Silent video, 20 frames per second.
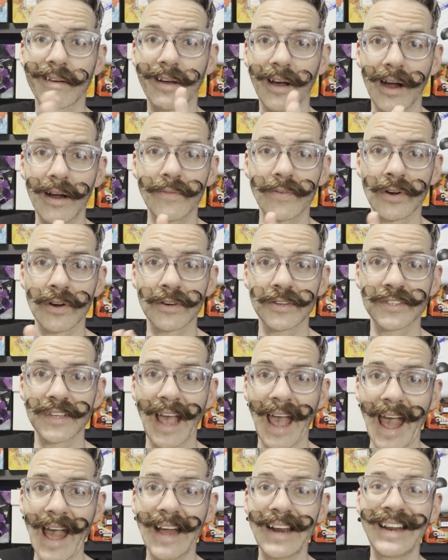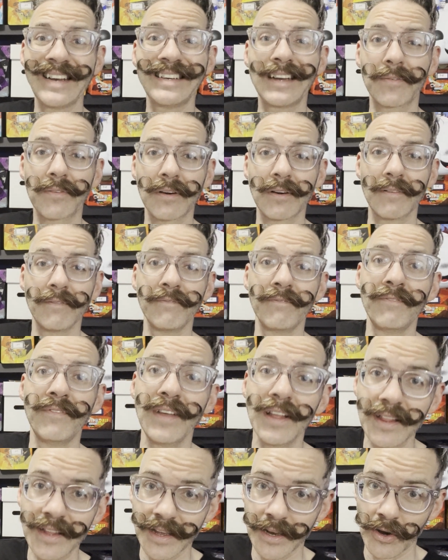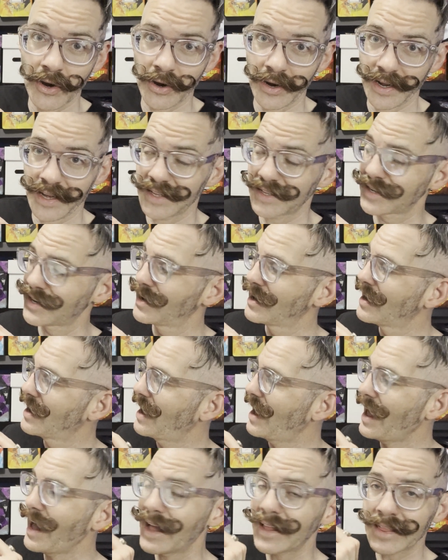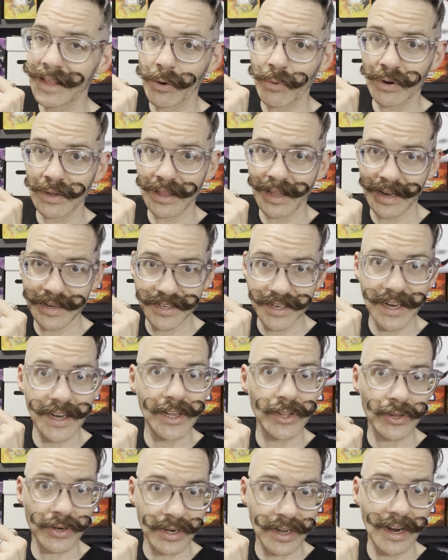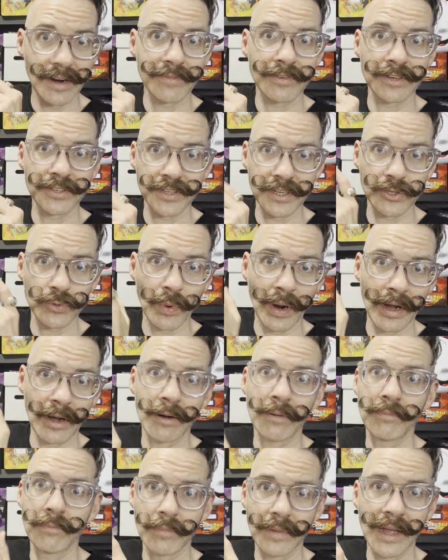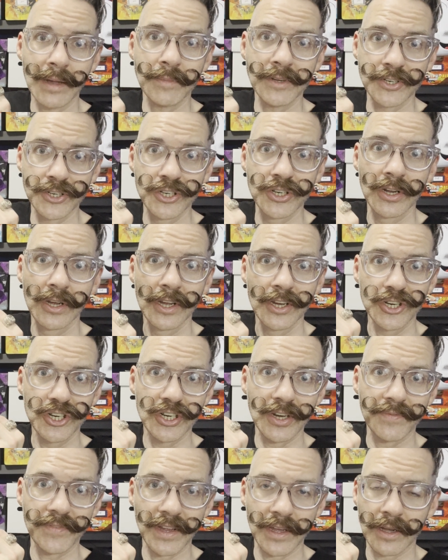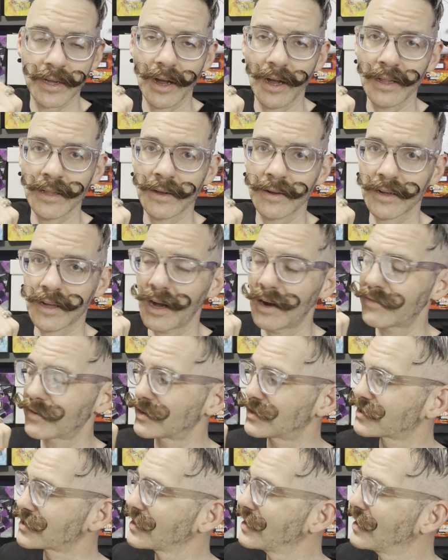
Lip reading: covers had a different villain on it, and there were lenticular covers as well, image shifting covers.